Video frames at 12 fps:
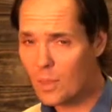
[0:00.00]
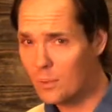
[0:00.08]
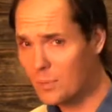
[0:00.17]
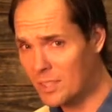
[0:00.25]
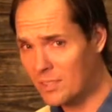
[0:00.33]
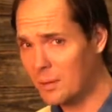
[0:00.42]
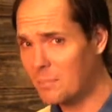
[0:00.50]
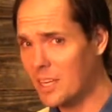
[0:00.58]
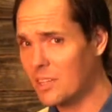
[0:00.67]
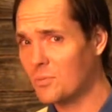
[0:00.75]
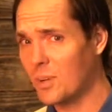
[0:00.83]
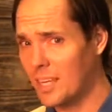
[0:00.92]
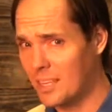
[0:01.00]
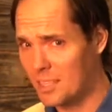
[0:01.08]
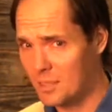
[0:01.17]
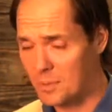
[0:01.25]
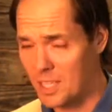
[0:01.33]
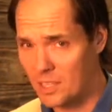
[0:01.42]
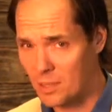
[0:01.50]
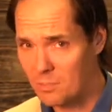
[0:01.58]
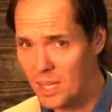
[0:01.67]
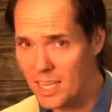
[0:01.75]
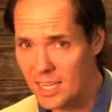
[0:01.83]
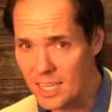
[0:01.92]
When somebody's ready to spend their
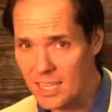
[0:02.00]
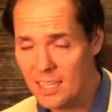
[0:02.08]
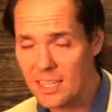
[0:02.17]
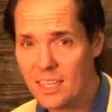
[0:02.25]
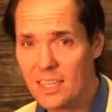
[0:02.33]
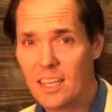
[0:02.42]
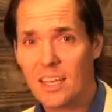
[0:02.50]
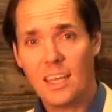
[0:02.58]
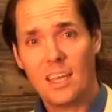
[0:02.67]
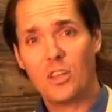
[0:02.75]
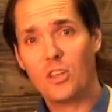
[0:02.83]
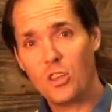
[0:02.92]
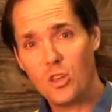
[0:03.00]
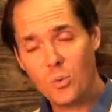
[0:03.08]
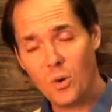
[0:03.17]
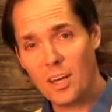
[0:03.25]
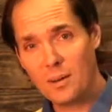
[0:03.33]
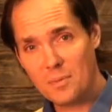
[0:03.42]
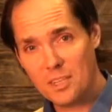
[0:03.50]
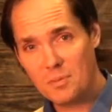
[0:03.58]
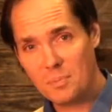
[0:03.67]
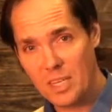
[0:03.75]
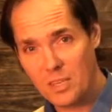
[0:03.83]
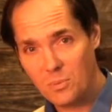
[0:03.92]
money, you want them to
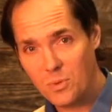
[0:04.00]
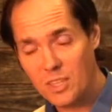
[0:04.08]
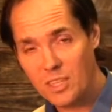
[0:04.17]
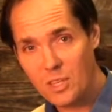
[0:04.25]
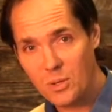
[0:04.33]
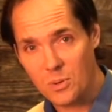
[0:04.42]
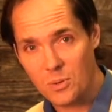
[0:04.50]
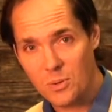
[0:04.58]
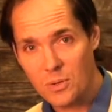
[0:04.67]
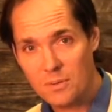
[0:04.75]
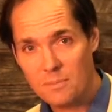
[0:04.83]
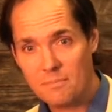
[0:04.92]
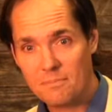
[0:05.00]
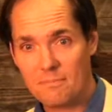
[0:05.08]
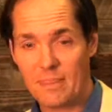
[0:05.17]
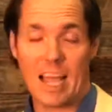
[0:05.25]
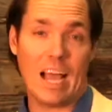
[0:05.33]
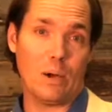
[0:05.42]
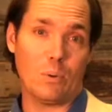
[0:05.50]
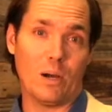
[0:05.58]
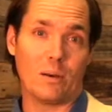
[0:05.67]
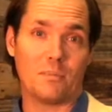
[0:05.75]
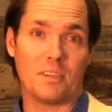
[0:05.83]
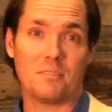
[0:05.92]
spend it with you. I
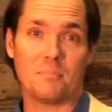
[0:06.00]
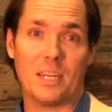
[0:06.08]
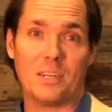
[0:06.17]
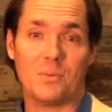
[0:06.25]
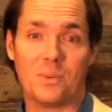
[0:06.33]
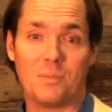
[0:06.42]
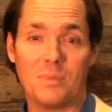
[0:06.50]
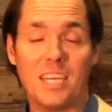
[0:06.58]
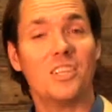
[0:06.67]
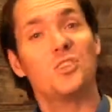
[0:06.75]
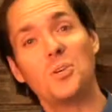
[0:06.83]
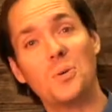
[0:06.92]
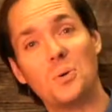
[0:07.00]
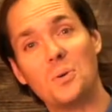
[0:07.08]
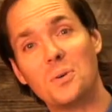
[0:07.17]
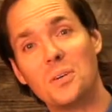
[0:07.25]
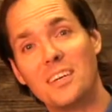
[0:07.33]
want them to spend it with me too.